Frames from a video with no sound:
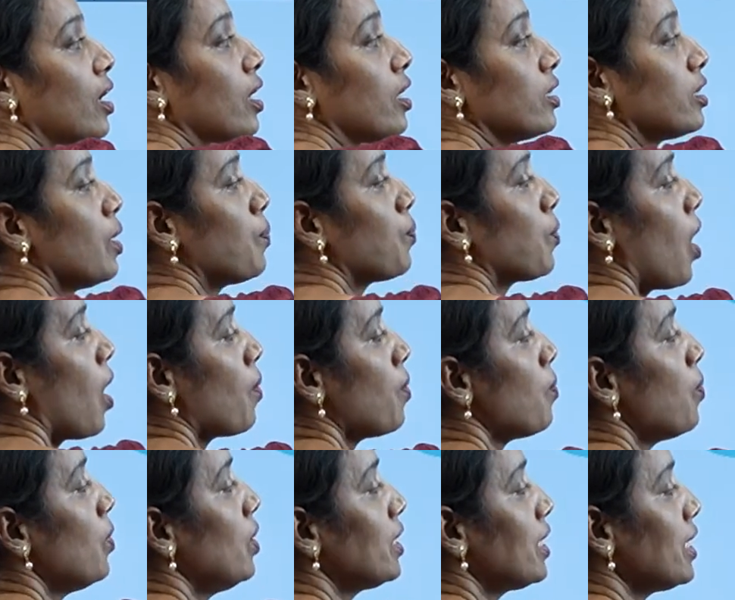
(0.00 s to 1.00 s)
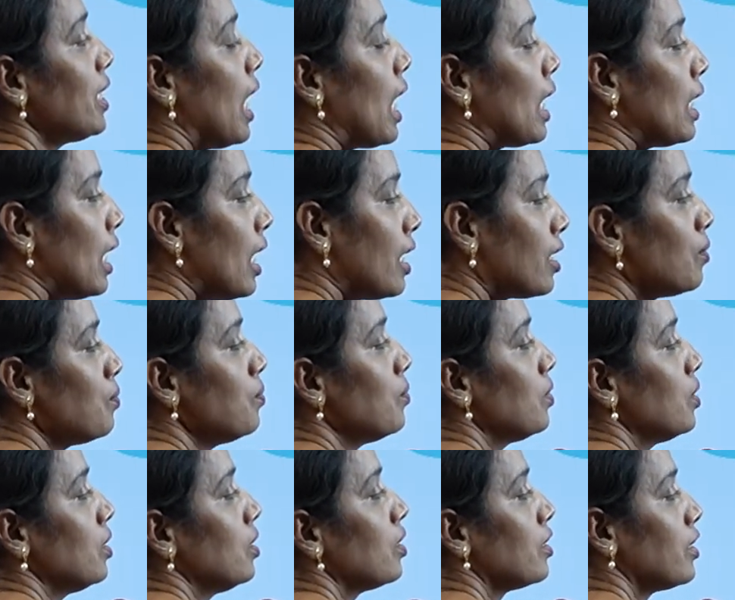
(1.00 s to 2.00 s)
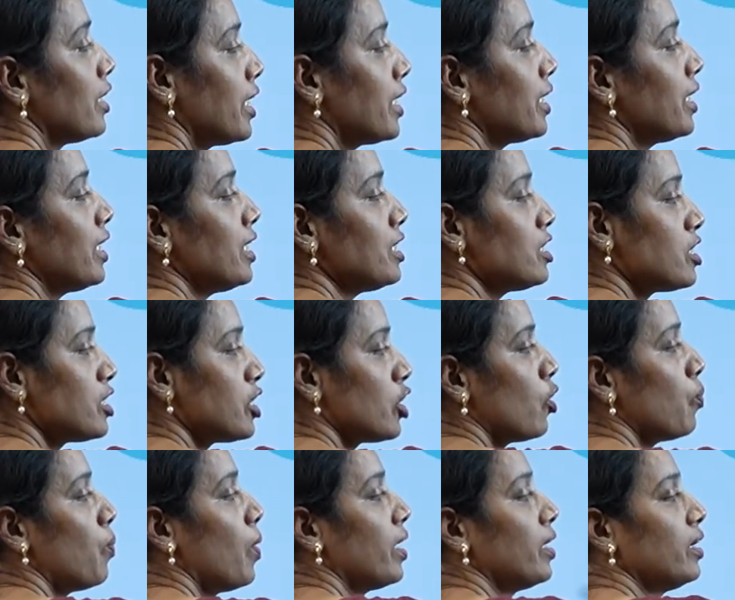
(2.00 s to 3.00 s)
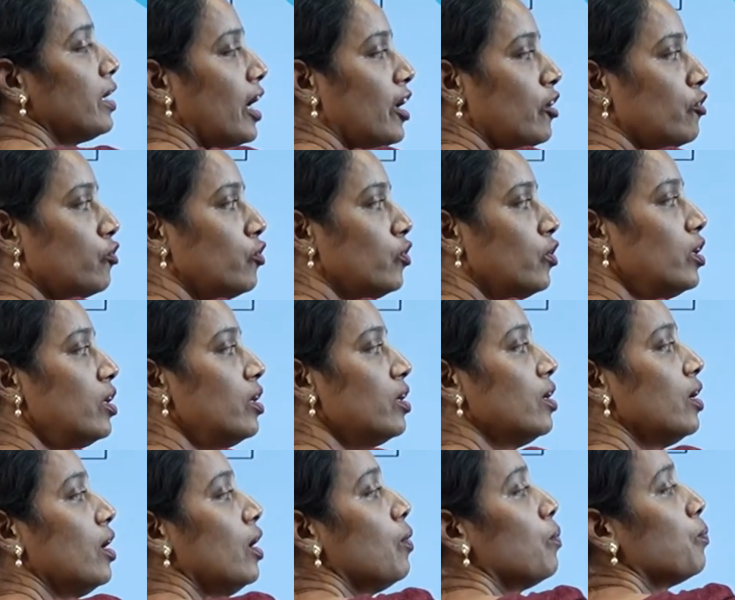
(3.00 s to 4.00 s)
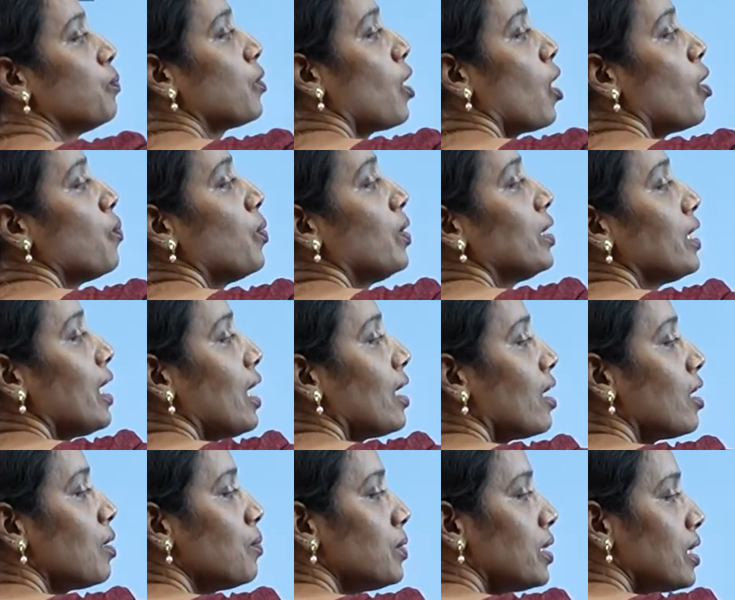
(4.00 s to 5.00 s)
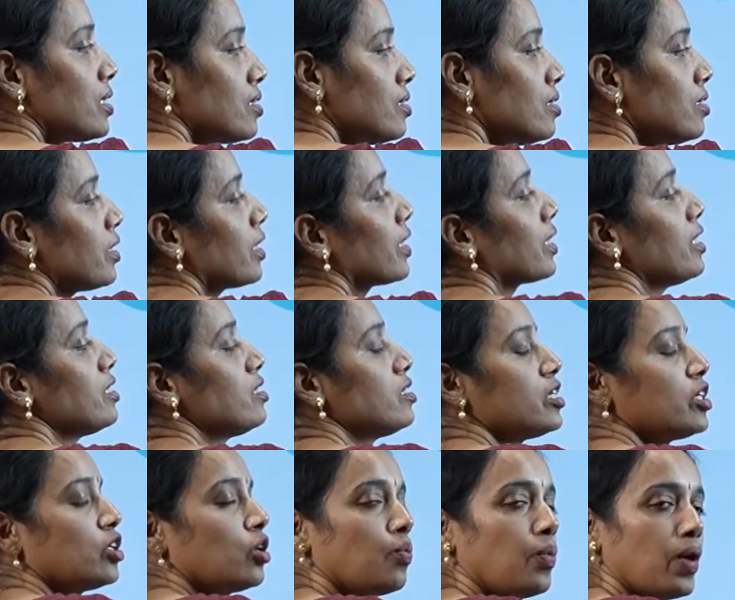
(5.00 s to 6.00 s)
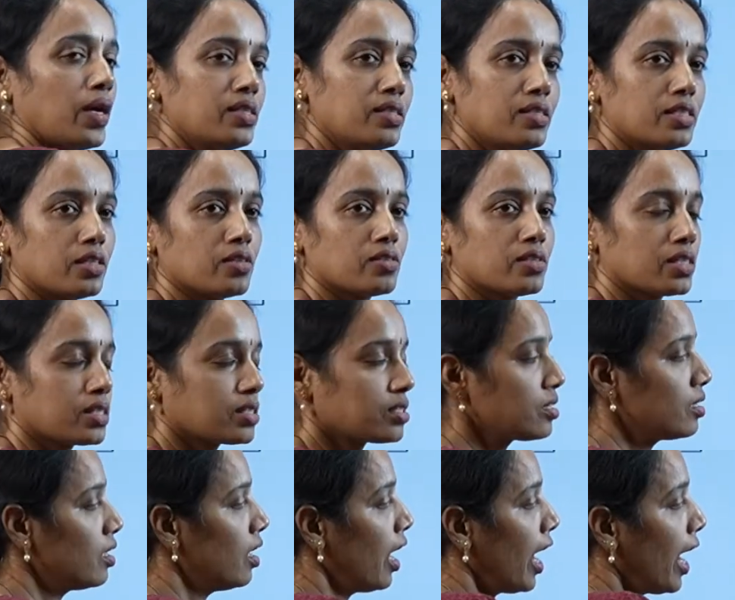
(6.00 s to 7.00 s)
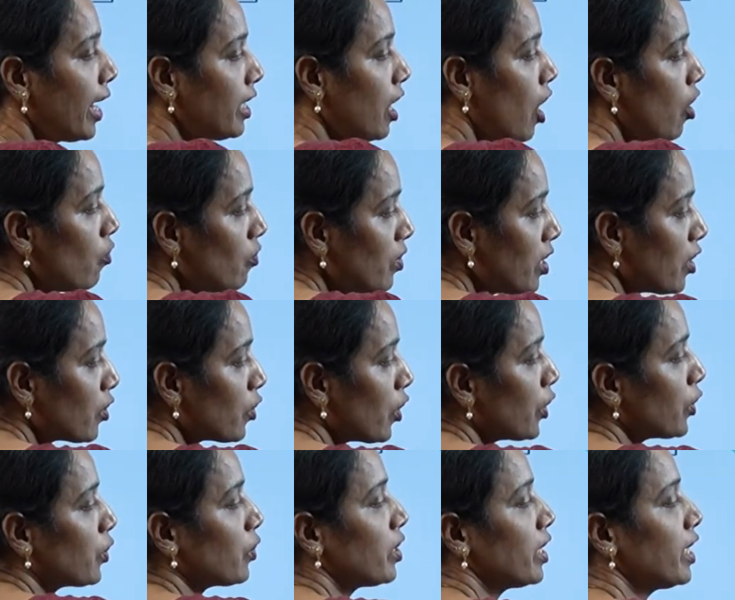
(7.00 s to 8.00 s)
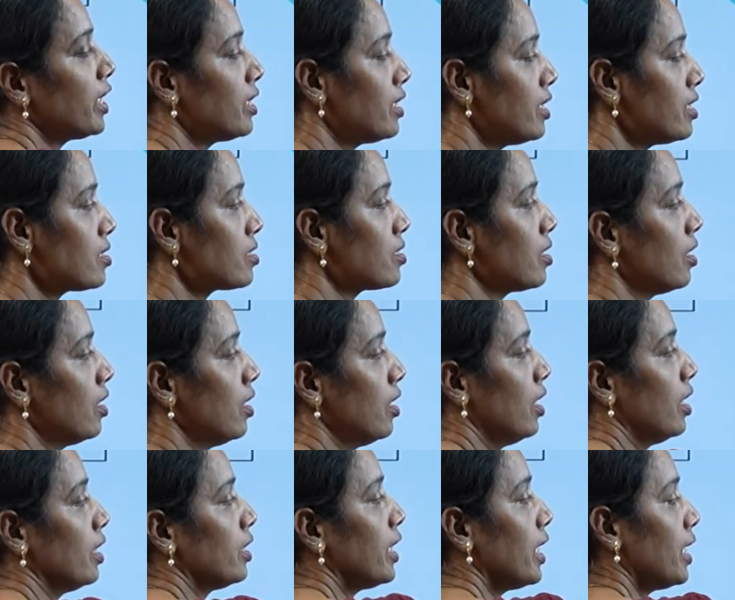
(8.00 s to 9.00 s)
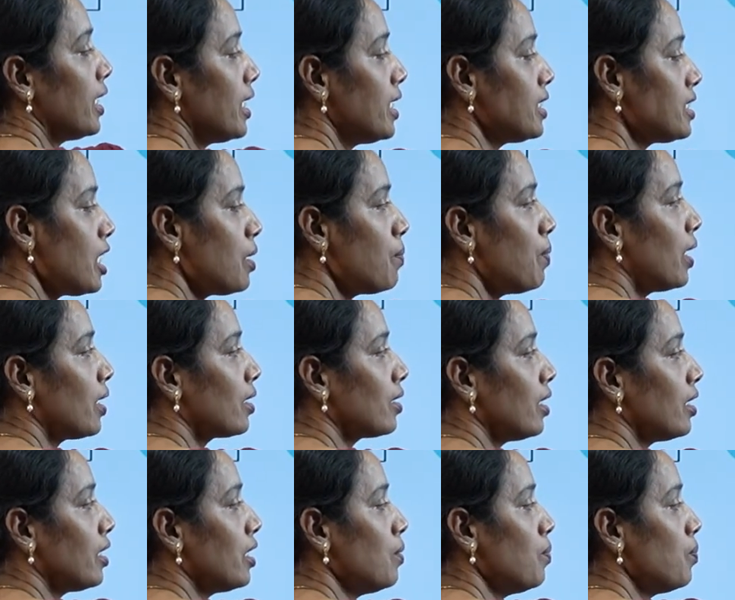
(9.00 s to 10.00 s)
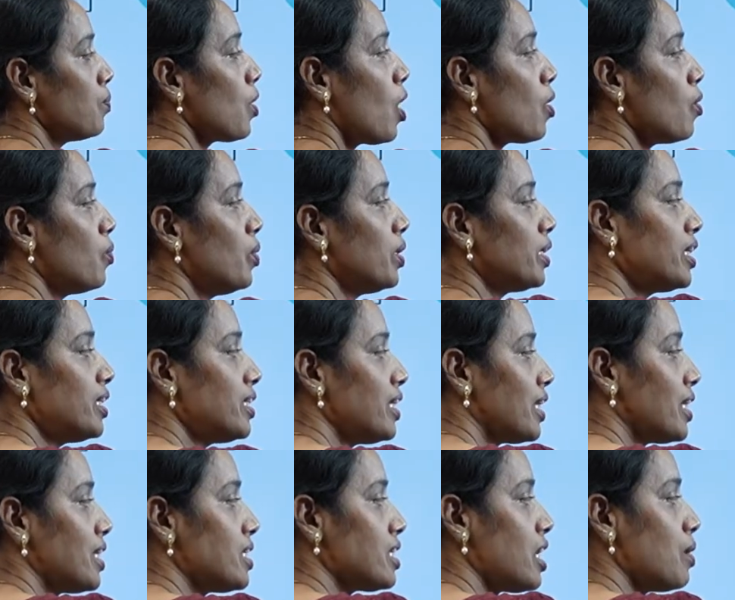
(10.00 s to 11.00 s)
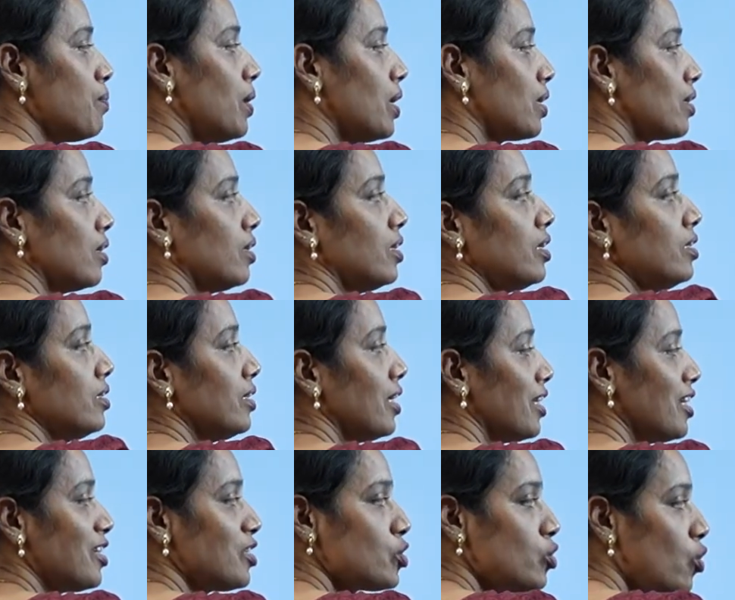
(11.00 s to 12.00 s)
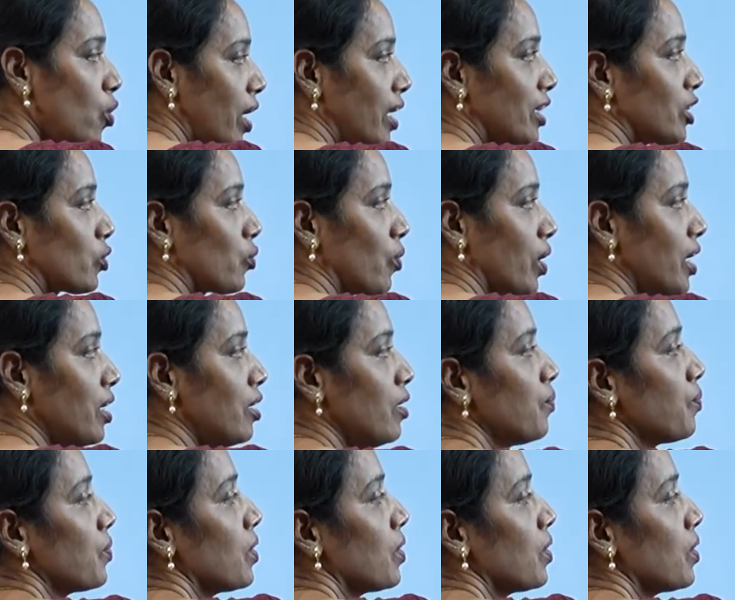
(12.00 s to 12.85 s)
The probability alarm ringed is 0.94. Probability alarm doesn't ring is 0.06. And how we are going to read this? There is a burglary, probability there is a burglary, there is no earthquake.